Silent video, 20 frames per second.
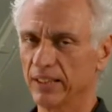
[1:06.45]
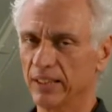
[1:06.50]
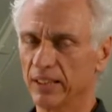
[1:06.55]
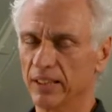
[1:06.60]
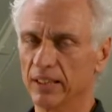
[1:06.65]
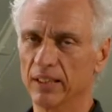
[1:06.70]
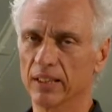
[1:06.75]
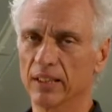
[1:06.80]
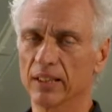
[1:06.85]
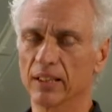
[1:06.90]

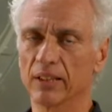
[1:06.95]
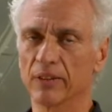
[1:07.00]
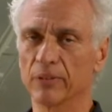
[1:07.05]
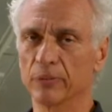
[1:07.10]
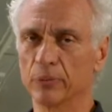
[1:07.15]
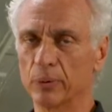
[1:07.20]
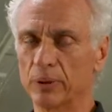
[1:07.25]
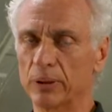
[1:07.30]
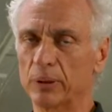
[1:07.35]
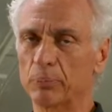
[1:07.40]
Uh,
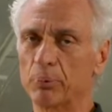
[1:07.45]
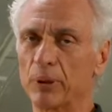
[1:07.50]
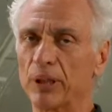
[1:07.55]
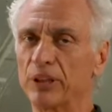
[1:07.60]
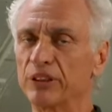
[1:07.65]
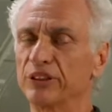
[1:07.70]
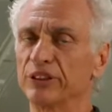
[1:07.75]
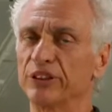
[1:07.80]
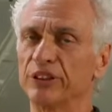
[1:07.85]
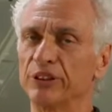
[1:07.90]
with the
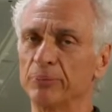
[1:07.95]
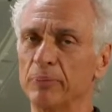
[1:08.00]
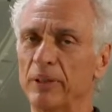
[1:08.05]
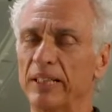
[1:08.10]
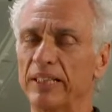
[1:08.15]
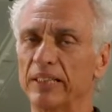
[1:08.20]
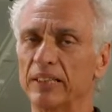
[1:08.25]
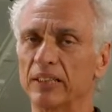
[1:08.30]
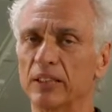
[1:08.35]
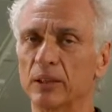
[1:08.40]
pressure, you
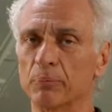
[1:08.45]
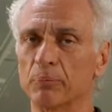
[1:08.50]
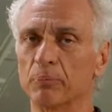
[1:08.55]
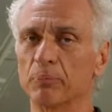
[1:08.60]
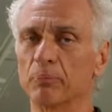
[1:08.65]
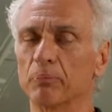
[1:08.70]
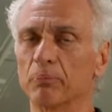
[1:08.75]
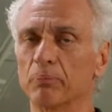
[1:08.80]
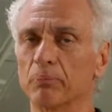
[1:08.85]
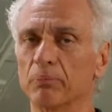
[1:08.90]
may end up
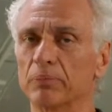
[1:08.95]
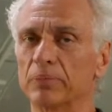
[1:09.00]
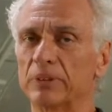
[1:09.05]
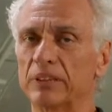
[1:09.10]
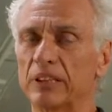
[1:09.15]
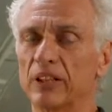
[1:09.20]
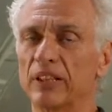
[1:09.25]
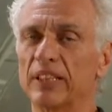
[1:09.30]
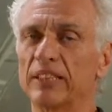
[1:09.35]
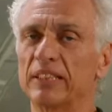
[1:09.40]

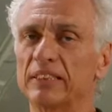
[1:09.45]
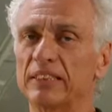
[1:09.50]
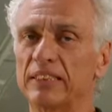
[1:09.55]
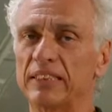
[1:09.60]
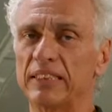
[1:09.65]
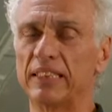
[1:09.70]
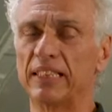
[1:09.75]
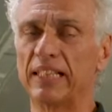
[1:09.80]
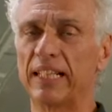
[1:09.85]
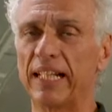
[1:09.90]
starting to
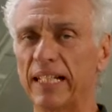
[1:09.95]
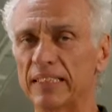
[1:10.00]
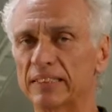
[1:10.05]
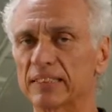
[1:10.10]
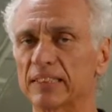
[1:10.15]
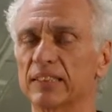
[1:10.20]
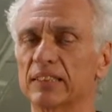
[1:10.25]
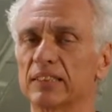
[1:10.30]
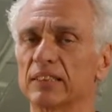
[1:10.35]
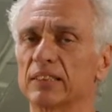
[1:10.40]
see gaskets